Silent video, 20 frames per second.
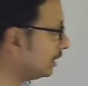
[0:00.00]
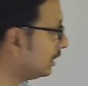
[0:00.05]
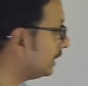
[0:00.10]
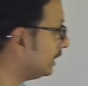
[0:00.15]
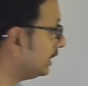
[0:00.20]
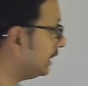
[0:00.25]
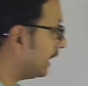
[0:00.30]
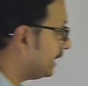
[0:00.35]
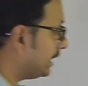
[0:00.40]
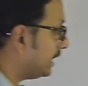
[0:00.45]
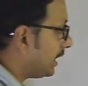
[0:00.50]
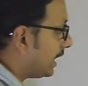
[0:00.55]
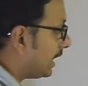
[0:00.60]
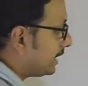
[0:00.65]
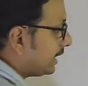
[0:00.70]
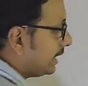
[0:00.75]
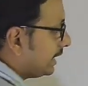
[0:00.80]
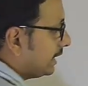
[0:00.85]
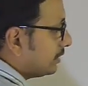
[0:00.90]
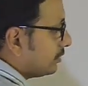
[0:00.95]
In any
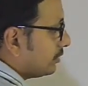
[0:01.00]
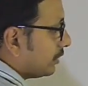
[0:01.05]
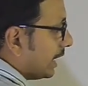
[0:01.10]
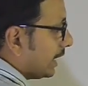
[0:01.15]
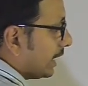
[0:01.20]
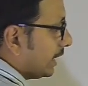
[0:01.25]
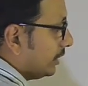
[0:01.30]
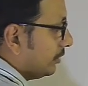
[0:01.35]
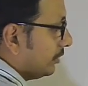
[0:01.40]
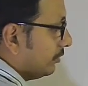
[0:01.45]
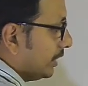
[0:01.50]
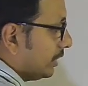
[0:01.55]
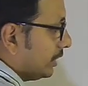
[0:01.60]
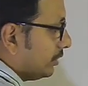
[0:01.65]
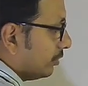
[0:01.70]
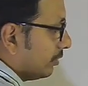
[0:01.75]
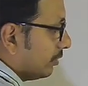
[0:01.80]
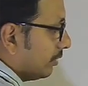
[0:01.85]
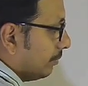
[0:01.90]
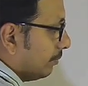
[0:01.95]
right angle triangle, you
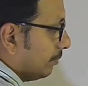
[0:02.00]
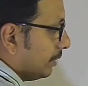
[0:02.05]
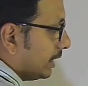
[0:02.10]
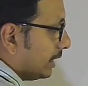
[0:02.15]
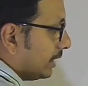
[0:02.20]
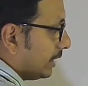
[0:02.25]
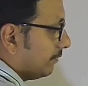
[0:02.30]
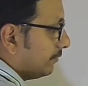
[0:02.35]
need to remember,